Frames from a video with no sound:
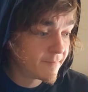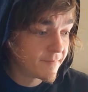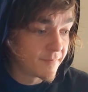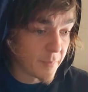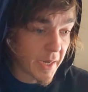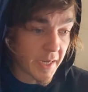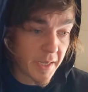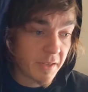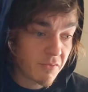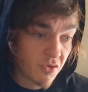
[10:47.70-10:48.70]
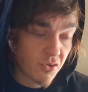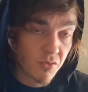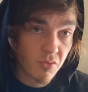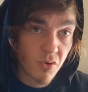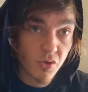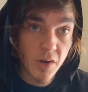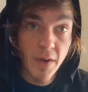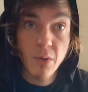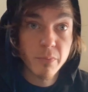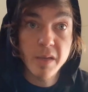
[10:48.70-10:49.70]
I
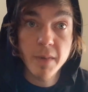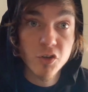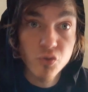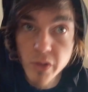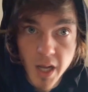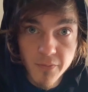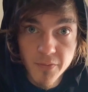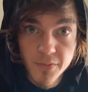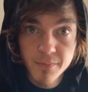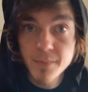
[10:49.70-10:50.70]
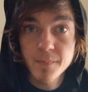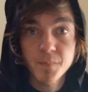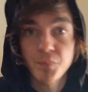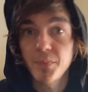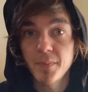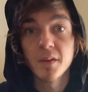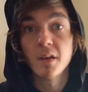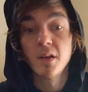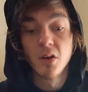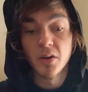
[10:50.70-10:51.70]
will meet my true love.
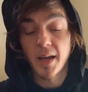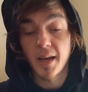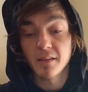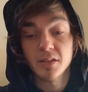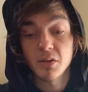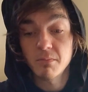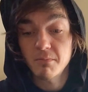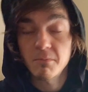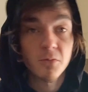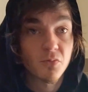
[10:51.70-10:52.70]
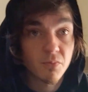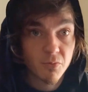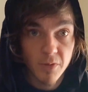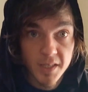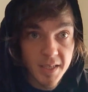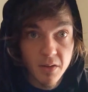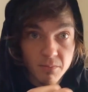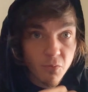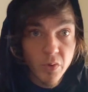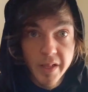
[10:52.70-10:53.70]
Okay, so write down,
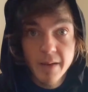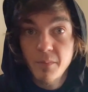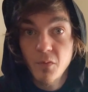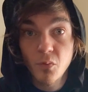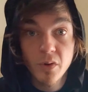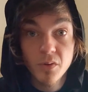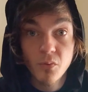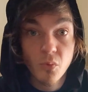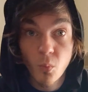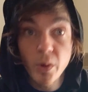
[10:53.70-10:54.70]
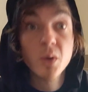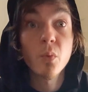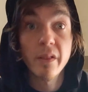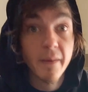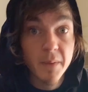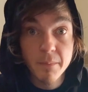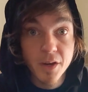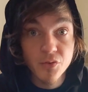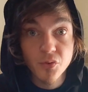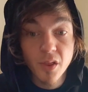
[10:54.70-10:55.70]
when will I meet my
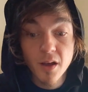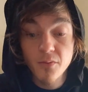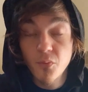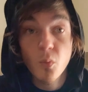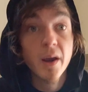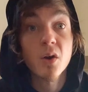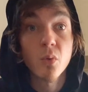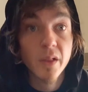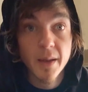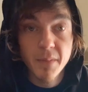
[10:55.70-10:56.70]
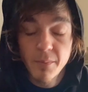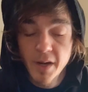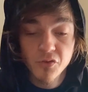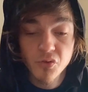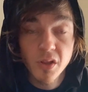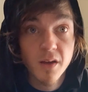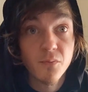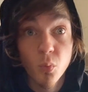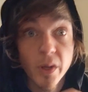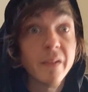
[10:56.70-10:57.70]
true love? Where will I meet my true love?
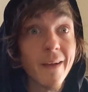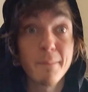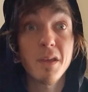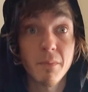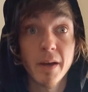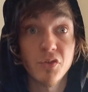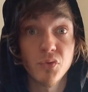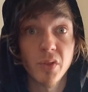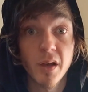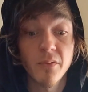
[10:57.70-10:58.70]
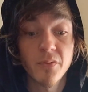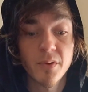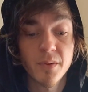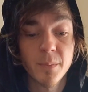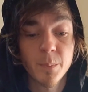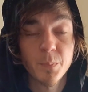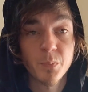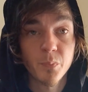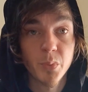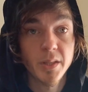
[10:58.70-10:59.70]
Will I meet my true love?
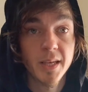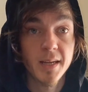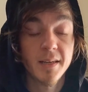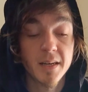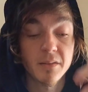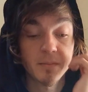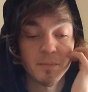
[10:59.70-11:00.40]
Put that down.